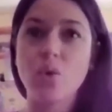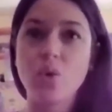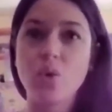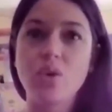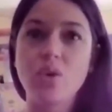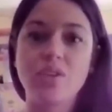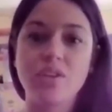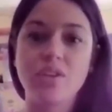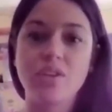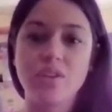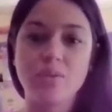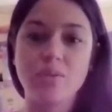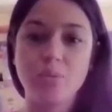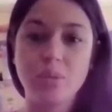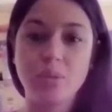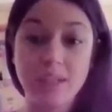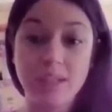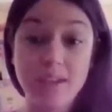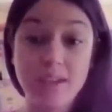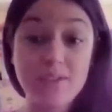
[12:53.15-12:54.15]
for
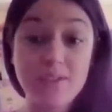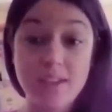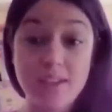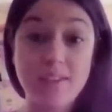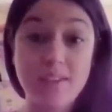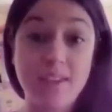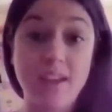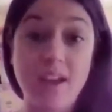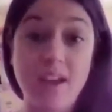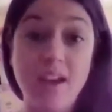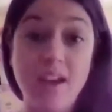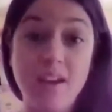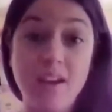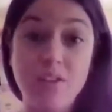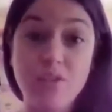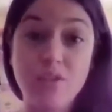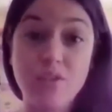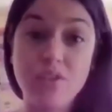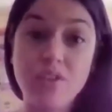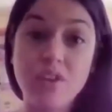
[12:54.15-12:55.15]
the beliefs that they
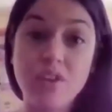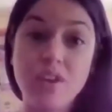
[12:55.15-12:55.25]
have